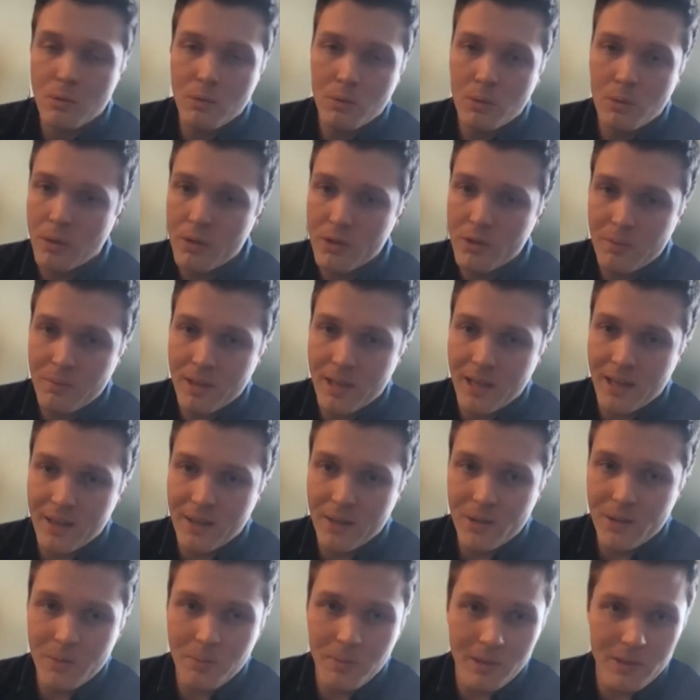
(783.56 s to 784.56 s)
quantum
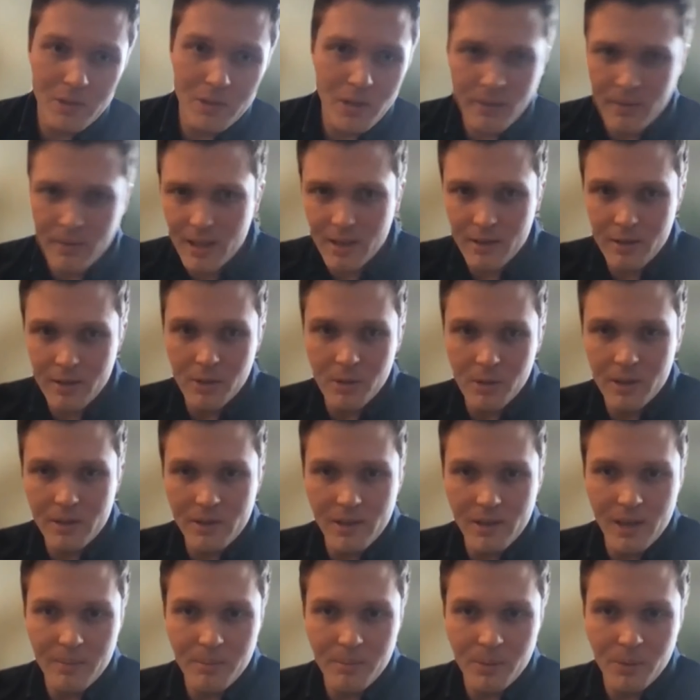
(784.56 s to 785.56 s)
mechanics, but do you have any other good
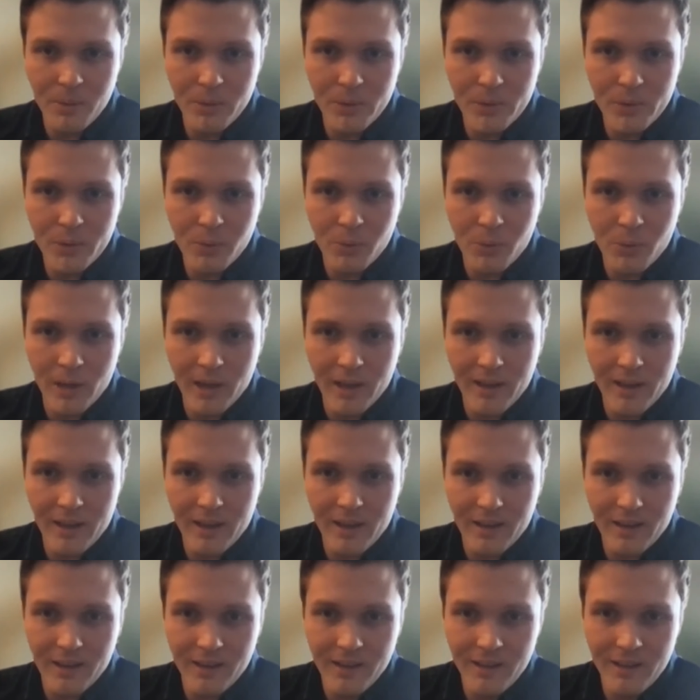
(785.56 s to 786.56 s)
examples
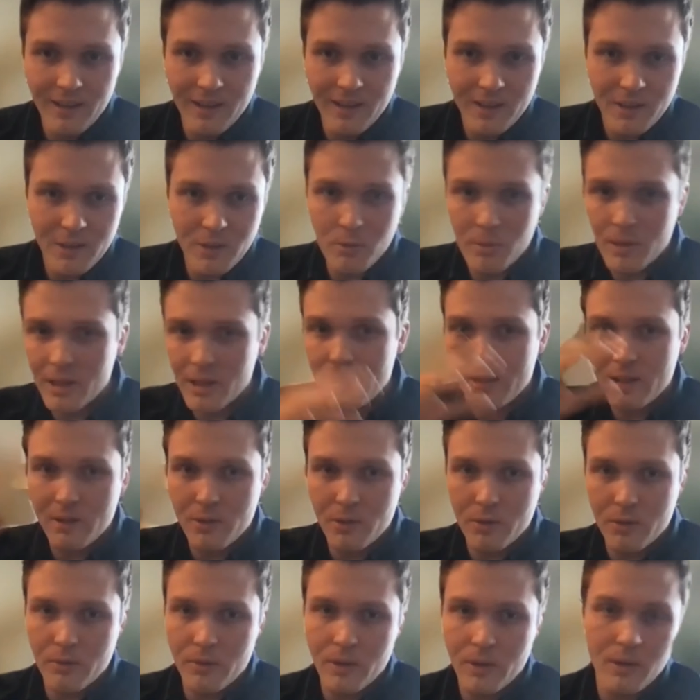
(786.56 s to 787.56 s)
where you really see
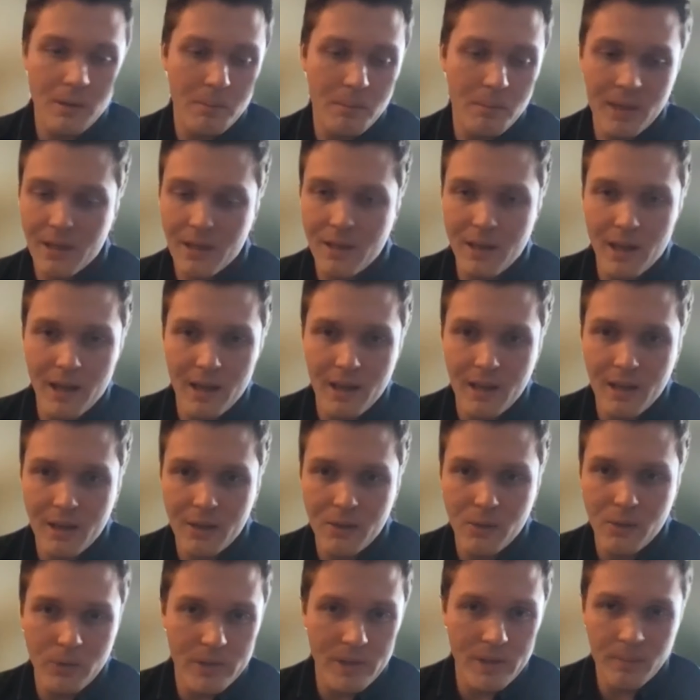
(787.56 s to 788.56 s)
sort of a big gain
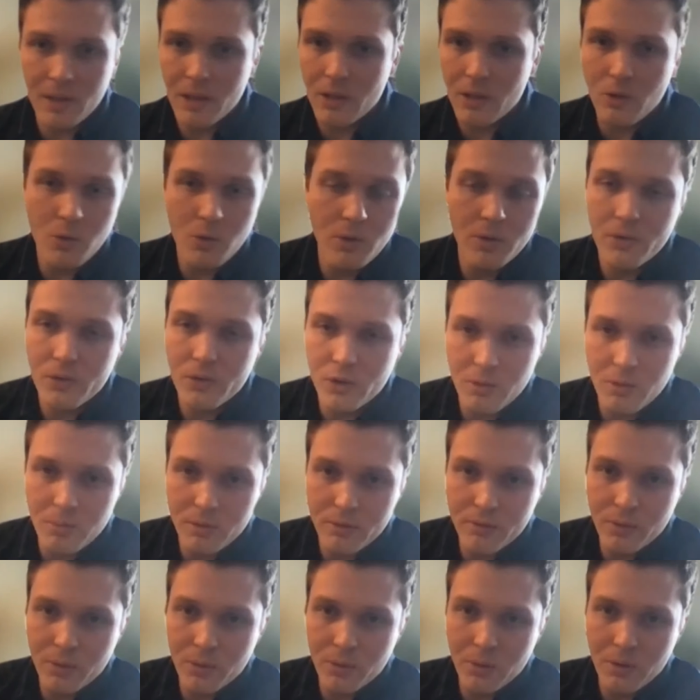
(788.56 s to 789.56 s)
or something you couldn't do
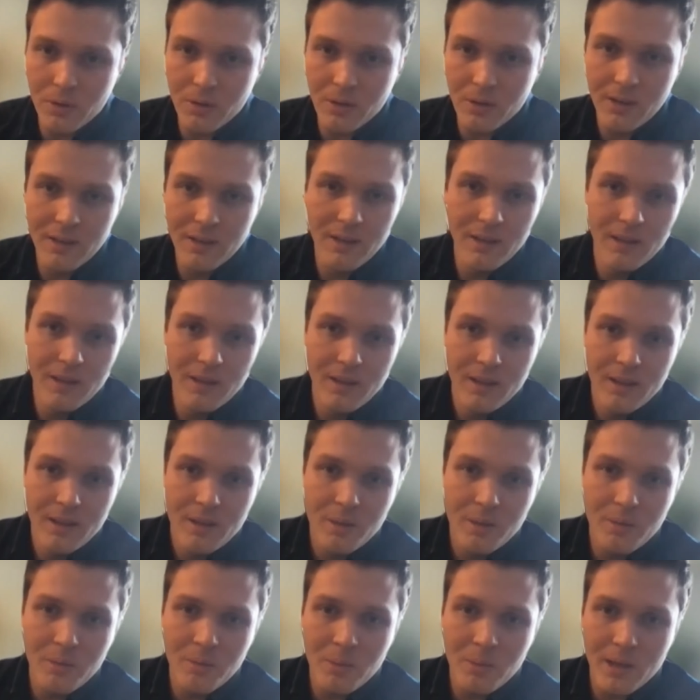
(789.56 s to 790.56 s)
before
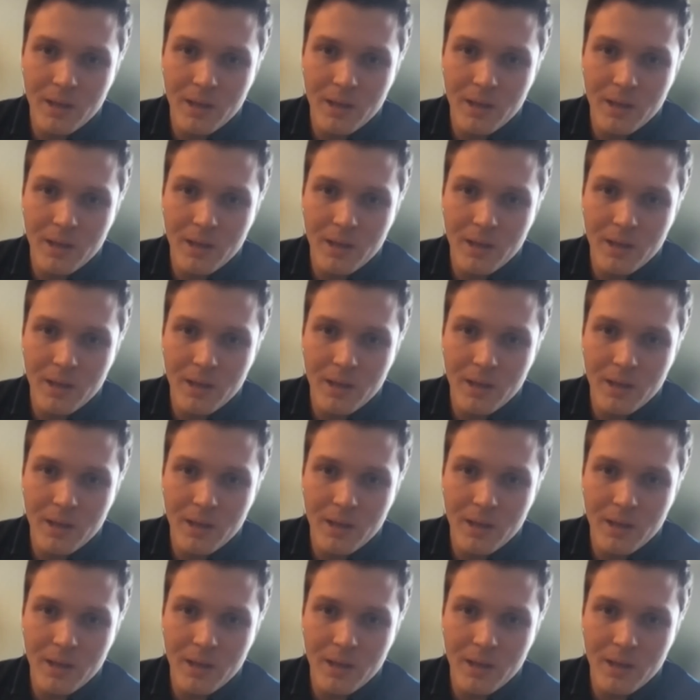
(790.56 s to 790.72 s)
by